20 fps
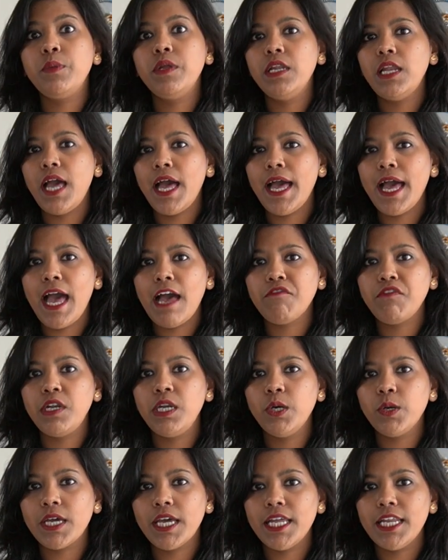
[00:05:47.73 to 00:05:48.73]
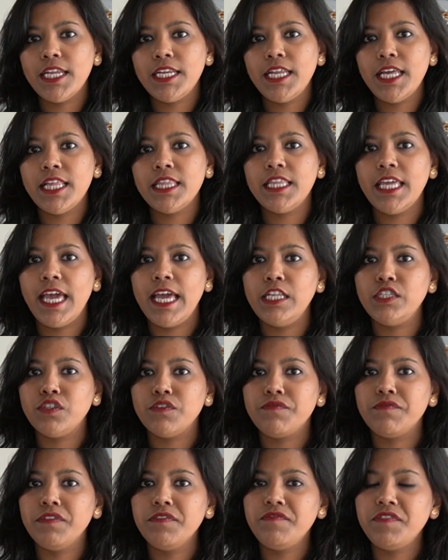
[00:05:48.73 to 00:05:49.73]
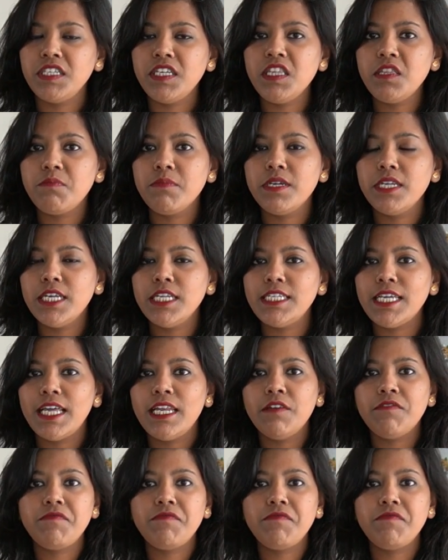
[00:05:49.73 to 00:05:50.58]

We will have a look at it at the end of 15th minute,